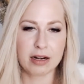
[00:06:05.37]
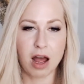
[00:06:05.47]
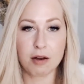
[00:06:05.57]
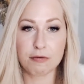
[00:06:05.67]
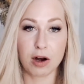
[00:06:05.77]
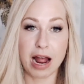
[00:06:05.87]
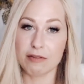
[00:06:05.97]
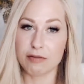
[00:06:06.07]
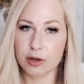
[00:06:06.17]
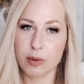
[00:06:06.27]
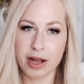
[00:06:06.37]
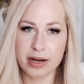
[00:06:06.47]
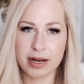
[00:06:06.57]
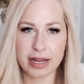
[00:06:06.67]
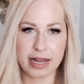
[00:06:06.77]
Not for
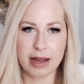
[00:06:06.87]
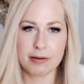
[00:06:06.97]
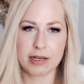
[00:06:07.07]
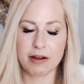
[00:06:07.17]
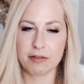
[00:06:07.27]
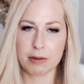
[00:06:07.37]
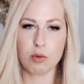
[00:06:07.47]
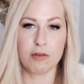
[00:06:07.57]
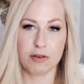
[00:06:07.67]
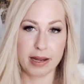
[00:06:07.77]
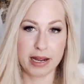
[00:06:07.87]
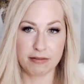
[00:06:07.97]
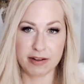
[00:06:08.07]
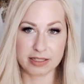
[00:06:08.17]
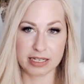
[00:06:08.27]
everyone. Again, definitely more of a
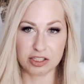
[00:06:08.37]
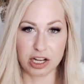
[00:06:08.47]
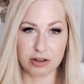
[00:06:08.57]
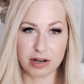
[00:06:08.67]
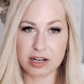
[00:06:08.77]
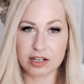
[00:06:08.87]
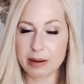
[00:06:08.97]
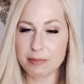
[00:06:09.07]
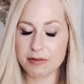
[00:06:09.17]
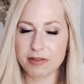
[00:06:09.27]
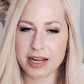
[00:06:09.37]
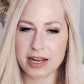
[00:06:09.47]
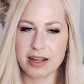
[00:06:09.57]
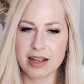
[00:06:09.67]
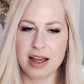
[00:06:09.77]
manifesting generator type of thing.